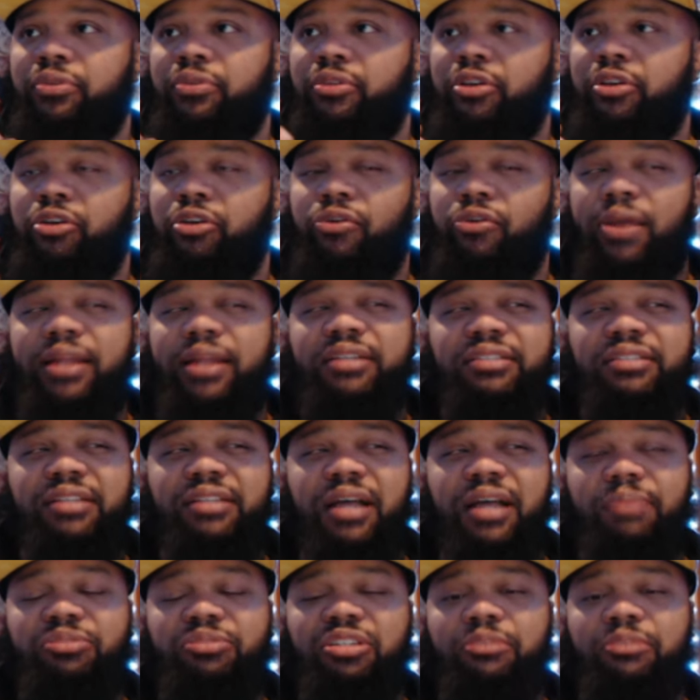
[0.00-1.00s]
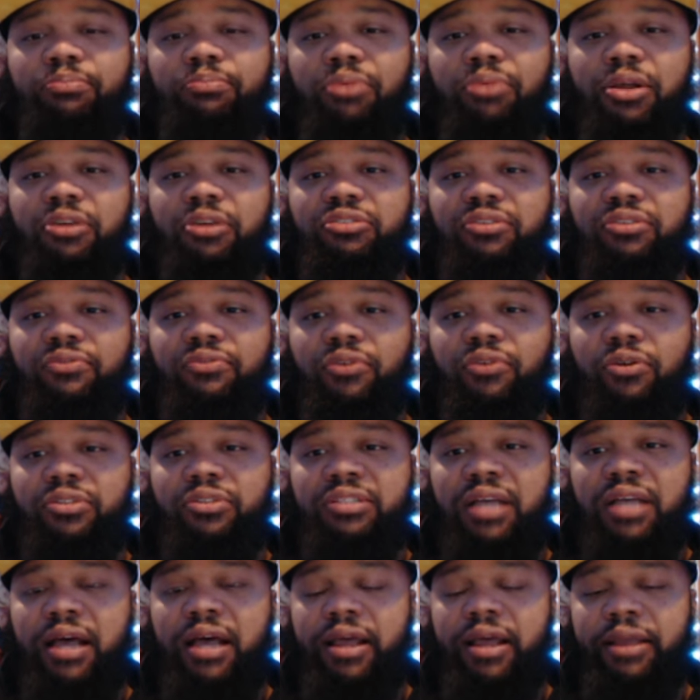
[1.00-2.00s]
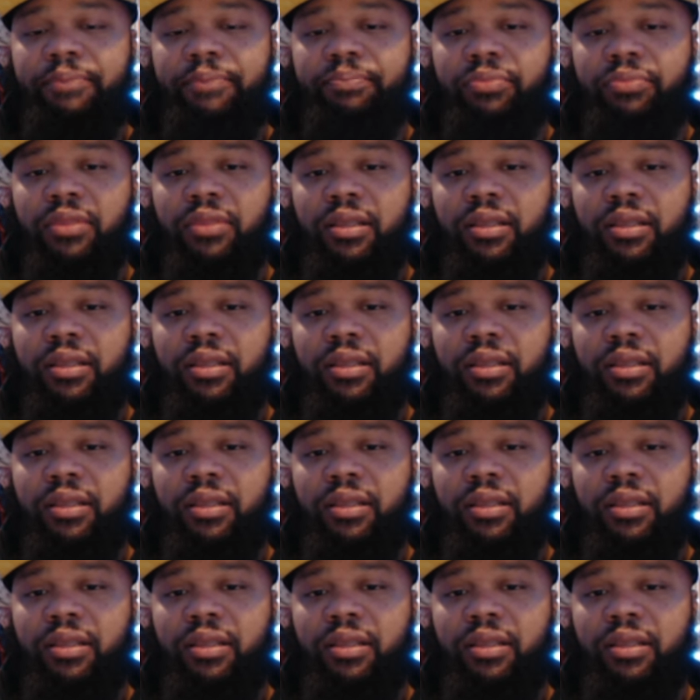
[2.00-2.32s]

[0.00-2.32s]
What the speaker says: the greatest top 10 players of all time.